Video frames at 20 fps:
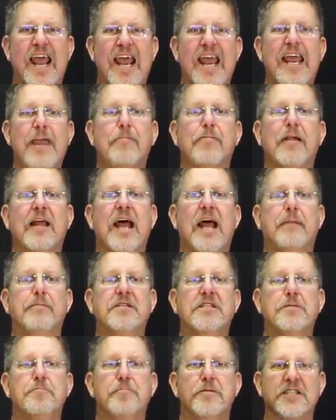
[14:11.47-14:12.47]
Ape Labs
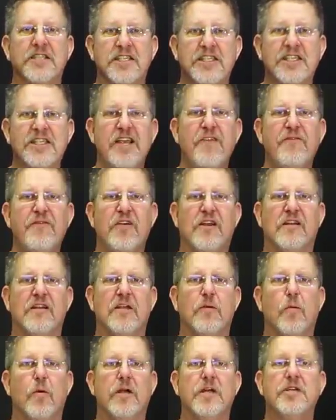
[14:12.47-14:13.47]

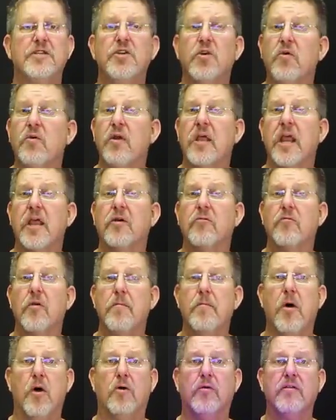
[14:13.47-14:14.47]
specifically wanted to create a
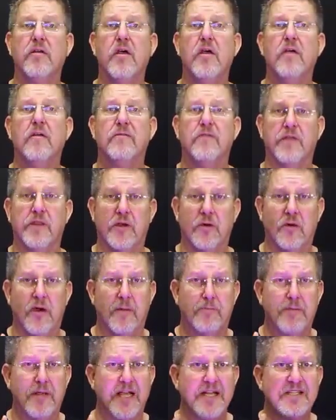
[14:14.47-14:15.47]
remote for their
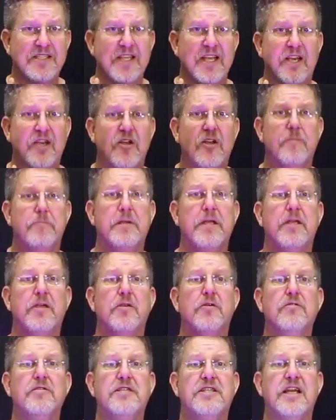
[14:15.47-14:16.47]
uplights that could be
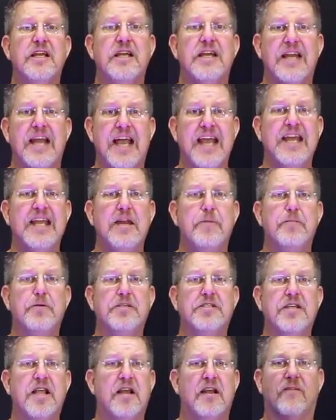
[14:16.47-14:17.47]
used in ninety
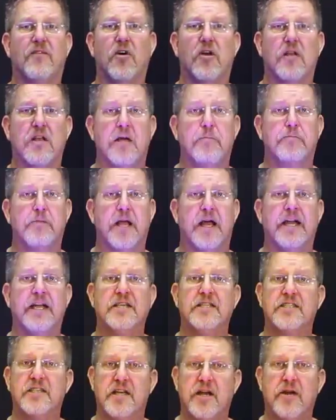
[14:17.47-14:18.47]
percent of all
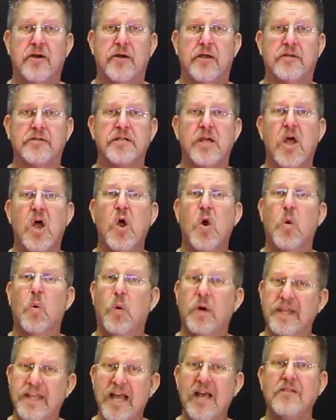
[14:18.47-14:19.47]
uplighting scenarios
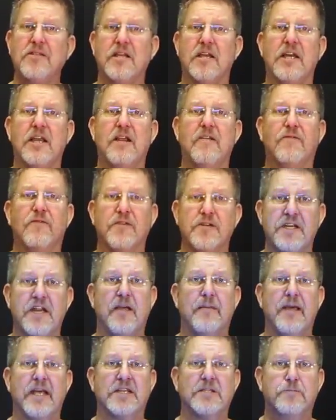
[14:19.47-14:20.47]
without the need for D
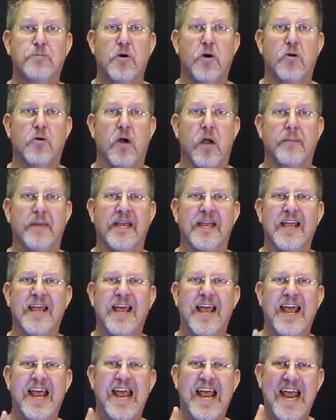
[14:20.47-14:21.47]
M X programming,
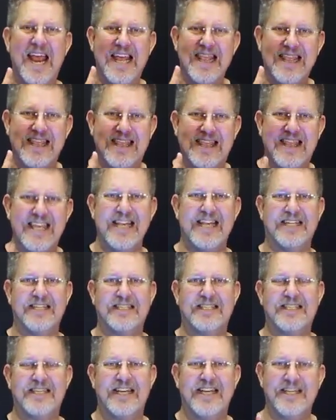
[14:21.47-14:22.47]
and
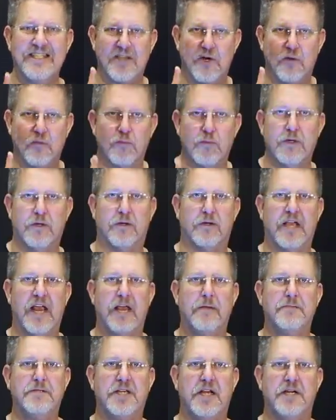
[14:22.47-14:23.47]
this is a real
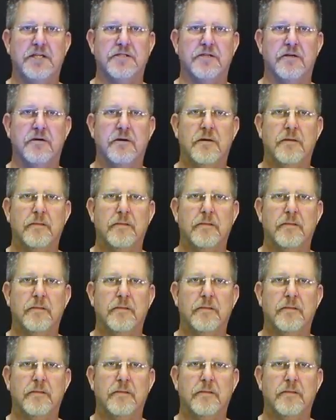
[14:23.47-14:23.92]
game-changer.